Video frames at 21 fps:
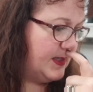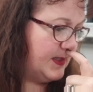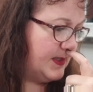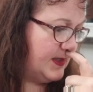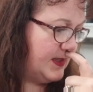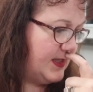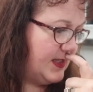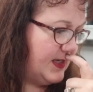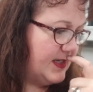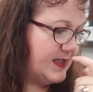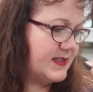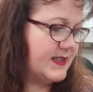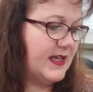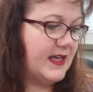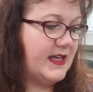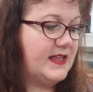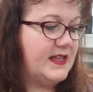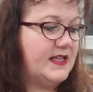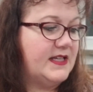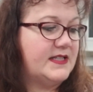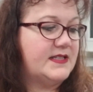this,
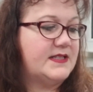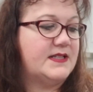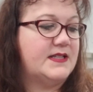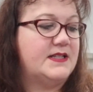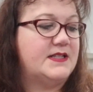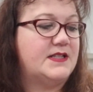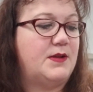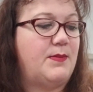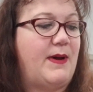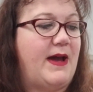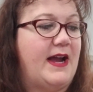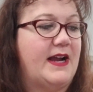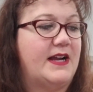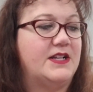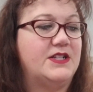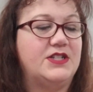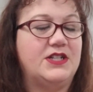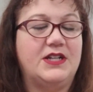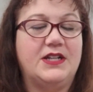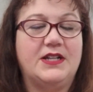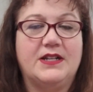like this is the
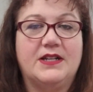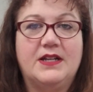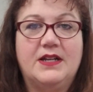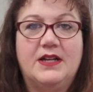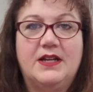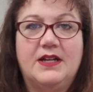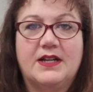packaging,